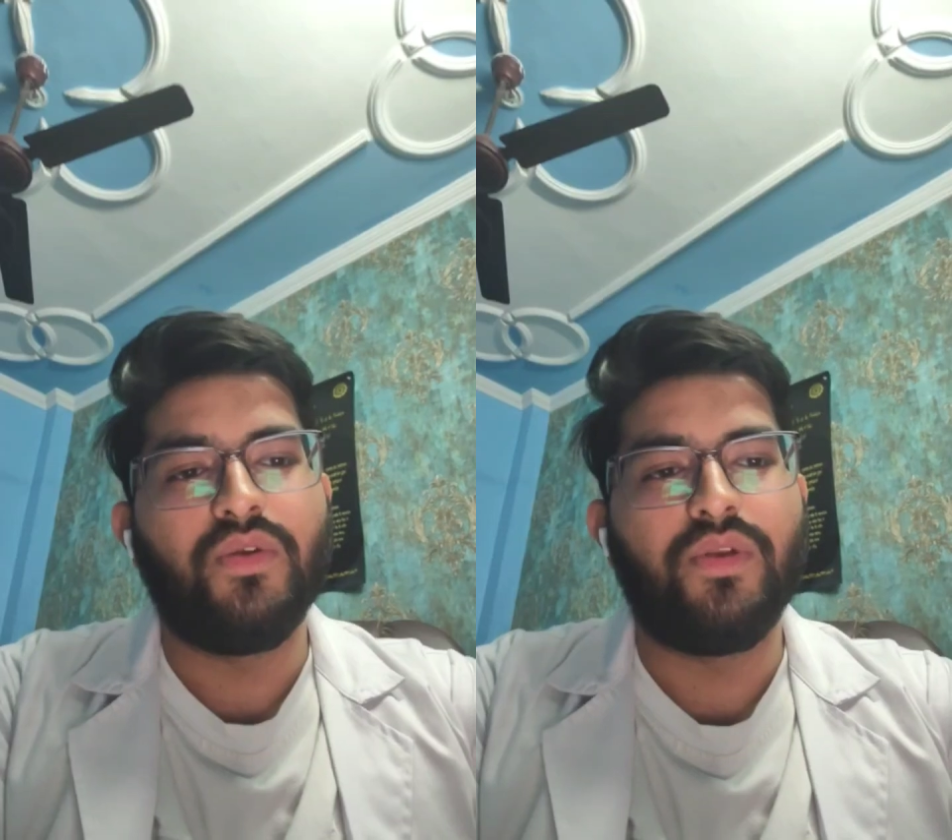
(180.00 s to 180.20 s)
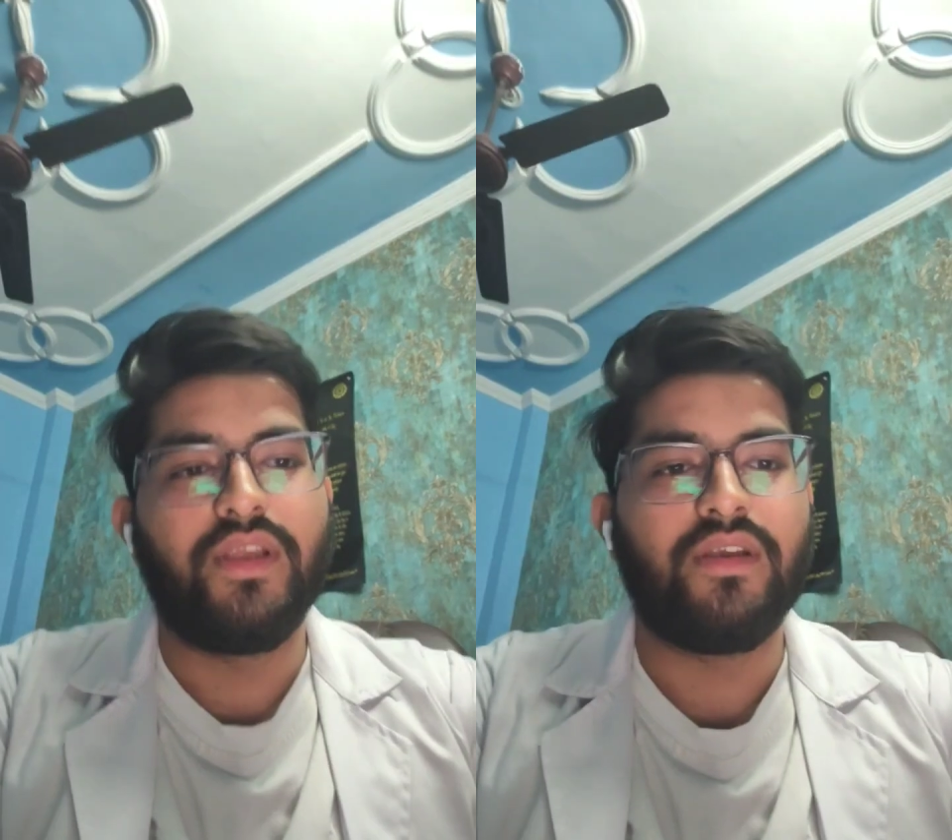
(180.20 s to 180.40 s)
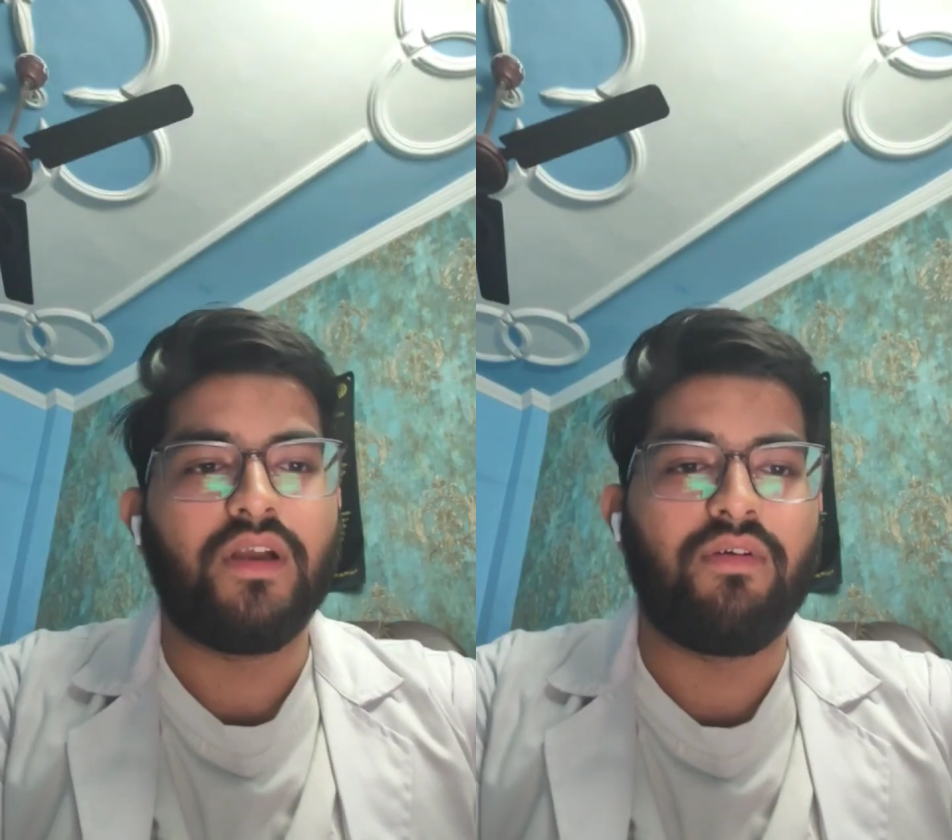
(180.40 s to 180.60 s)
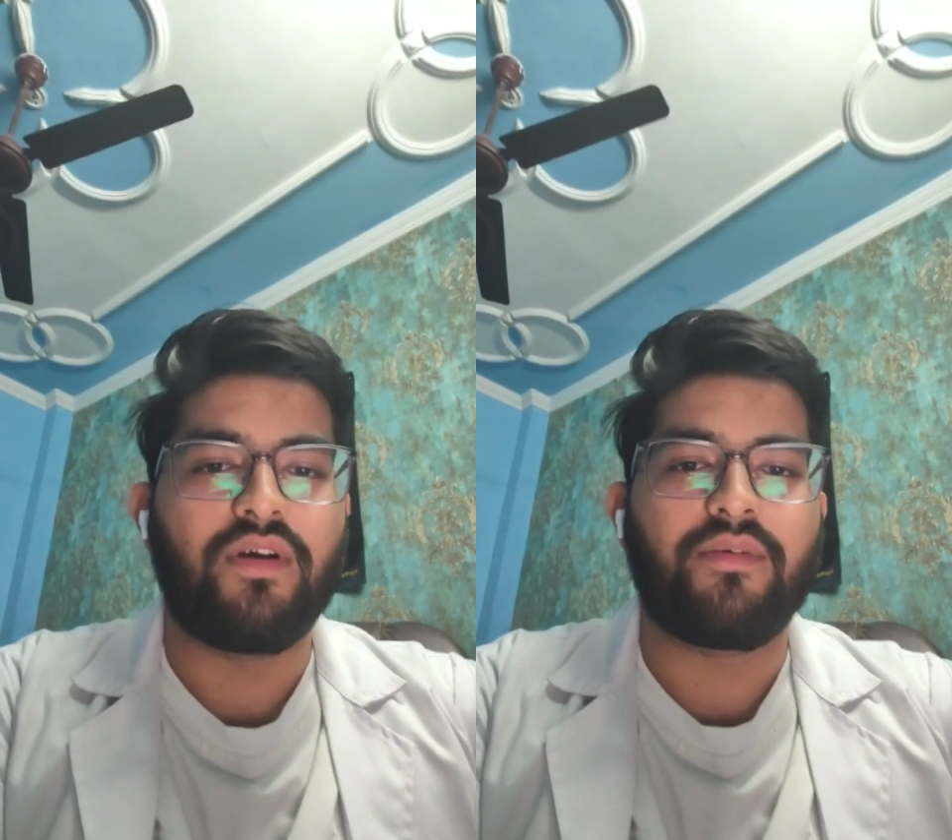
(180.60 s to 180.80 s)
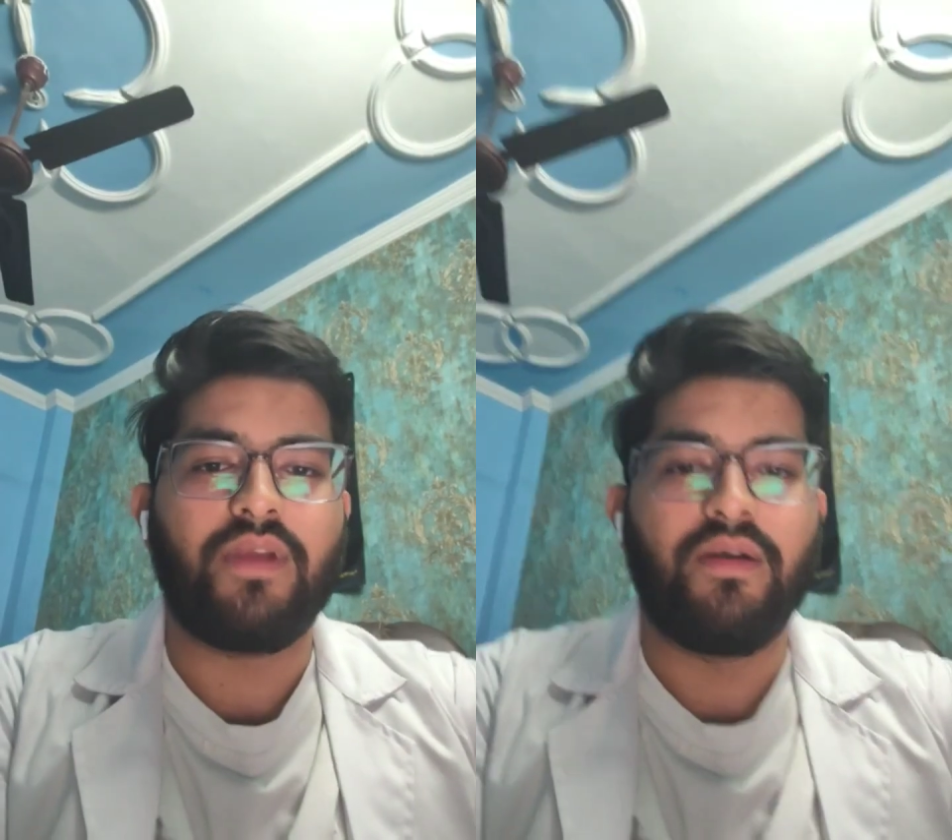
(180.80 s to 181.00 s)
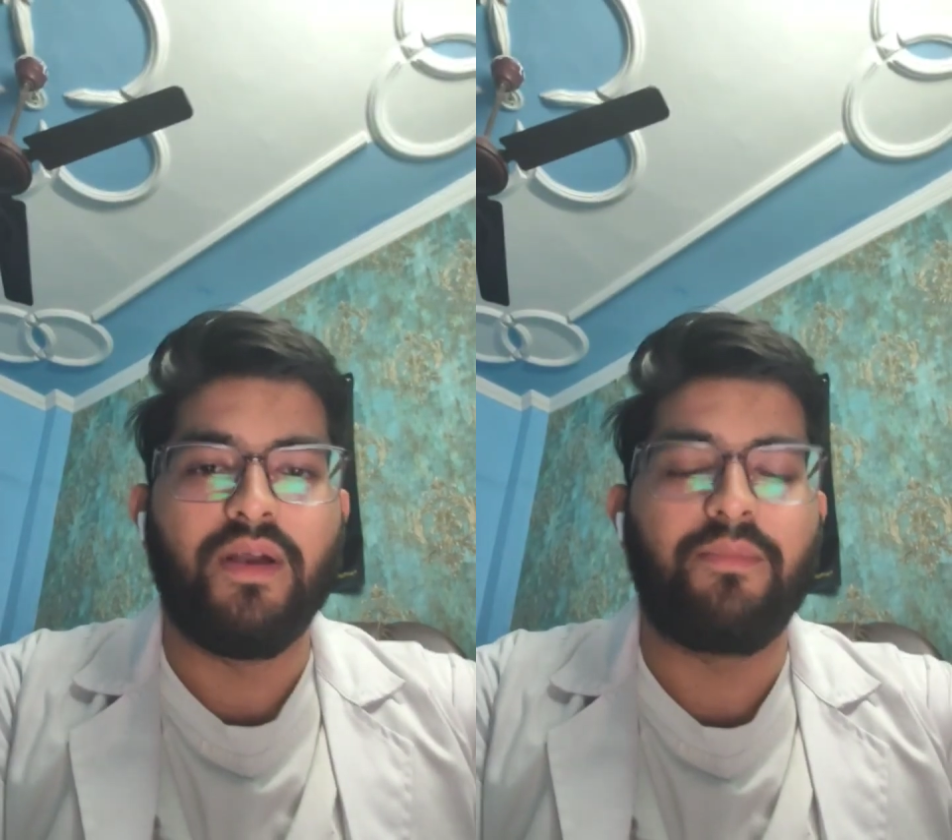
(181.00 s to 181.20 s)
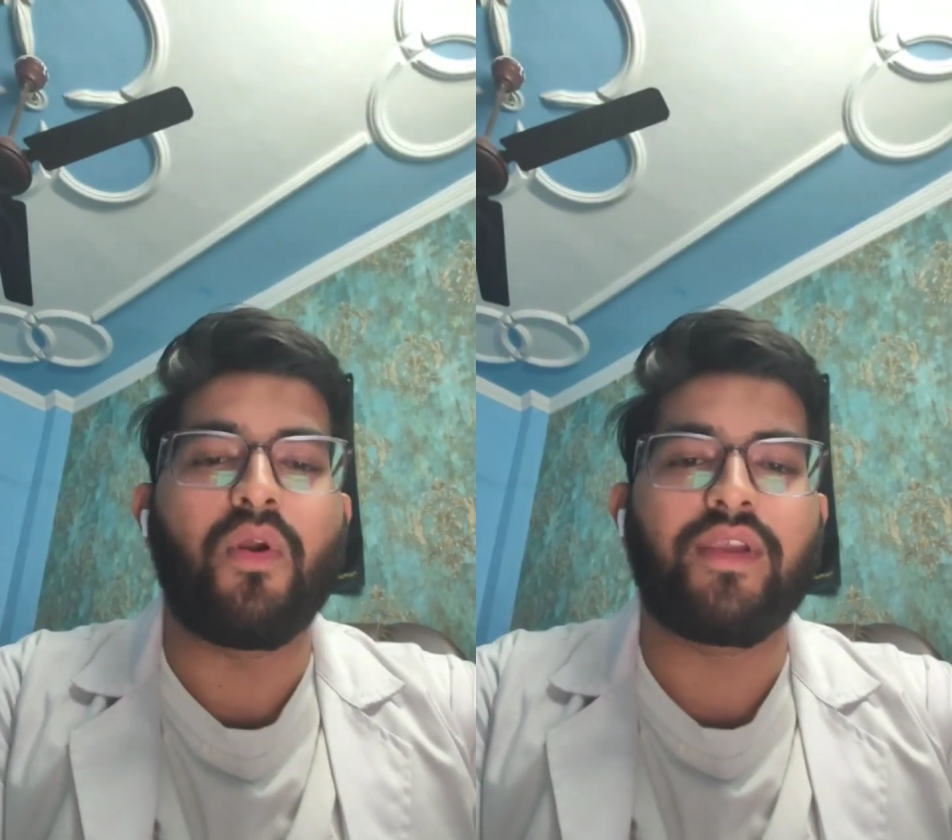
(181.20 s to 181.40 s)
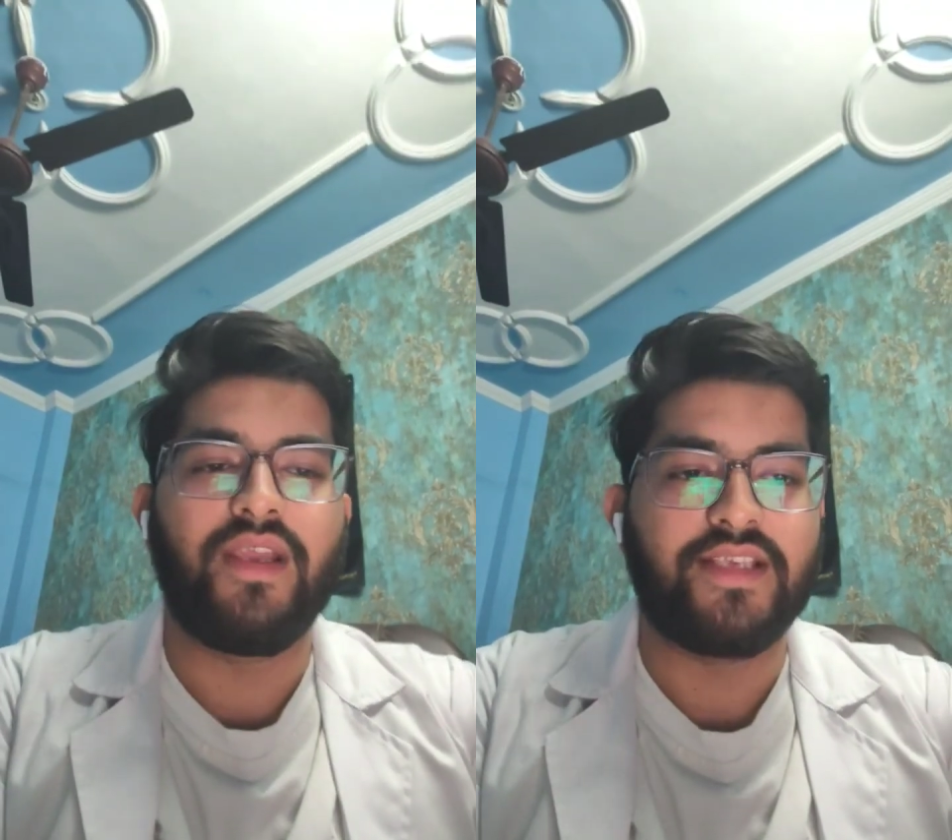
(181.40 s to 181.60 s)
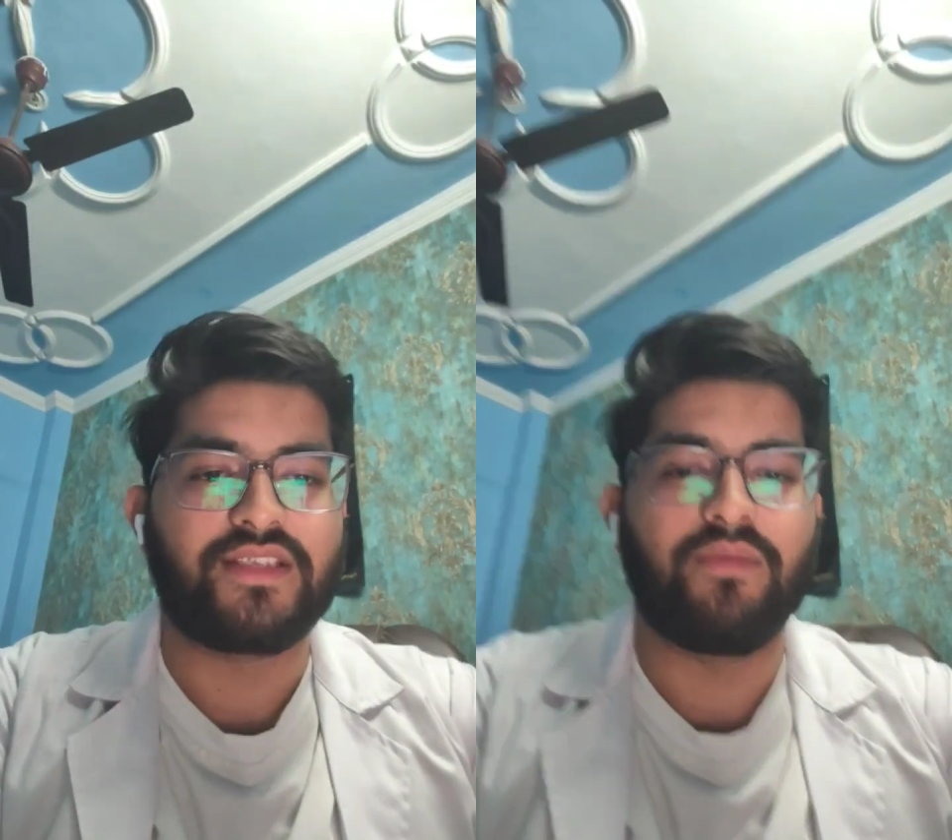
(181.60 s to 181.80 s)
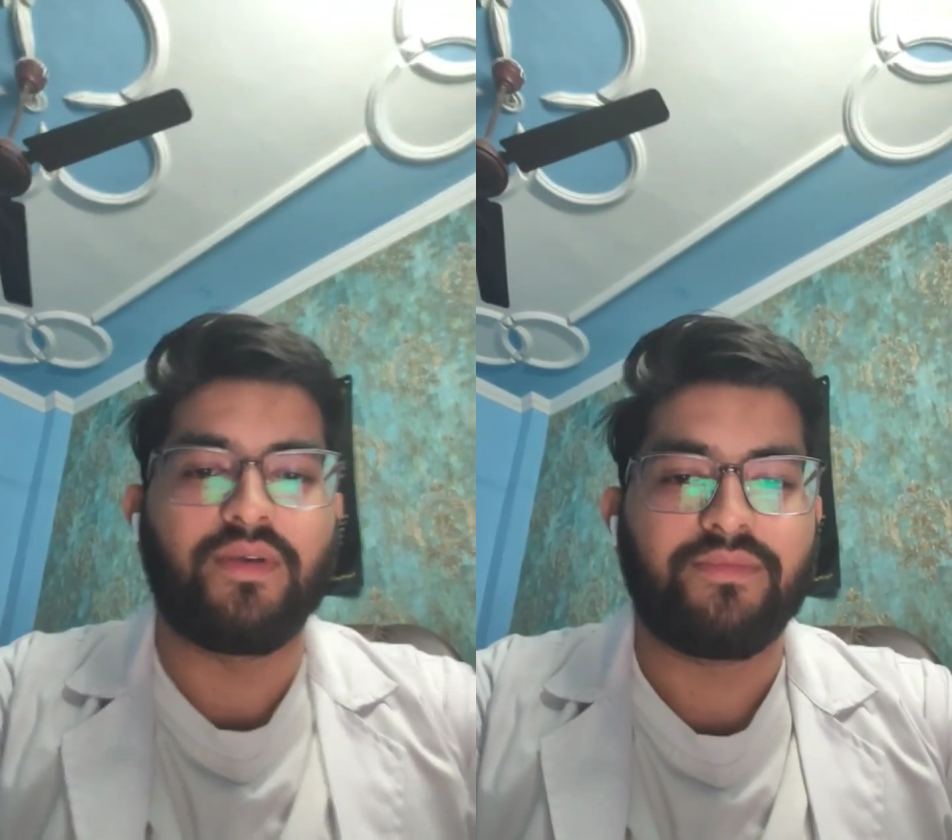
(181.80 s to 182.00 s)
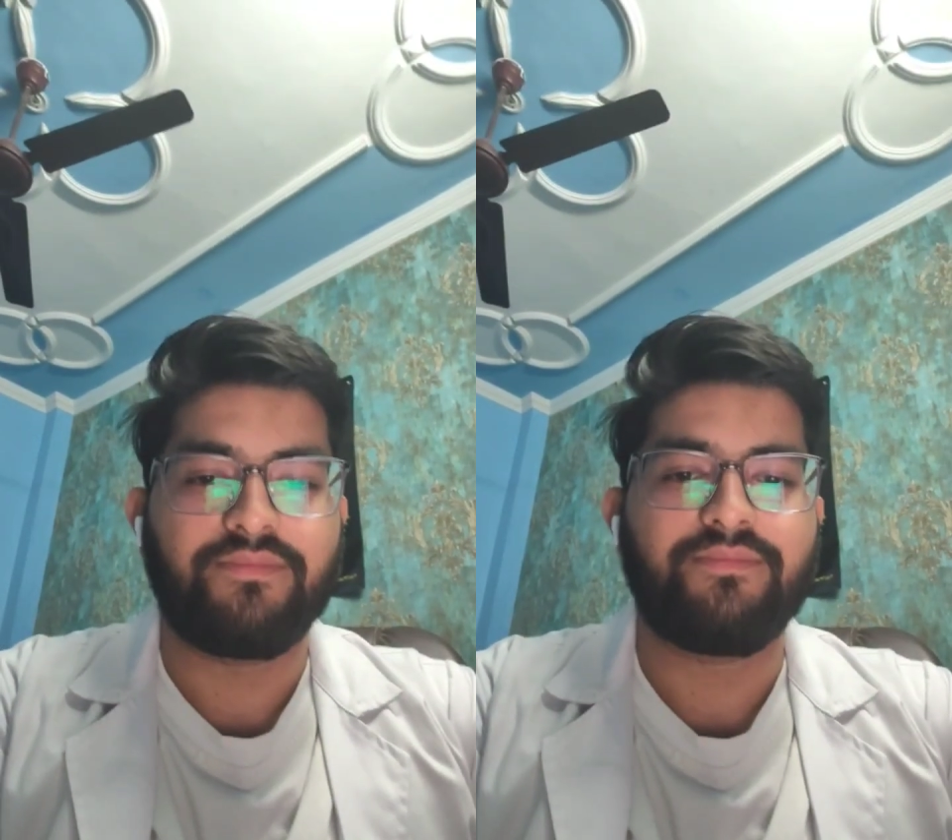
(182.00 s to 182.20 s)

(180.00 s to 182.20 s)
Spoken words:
during our bronchial asthma.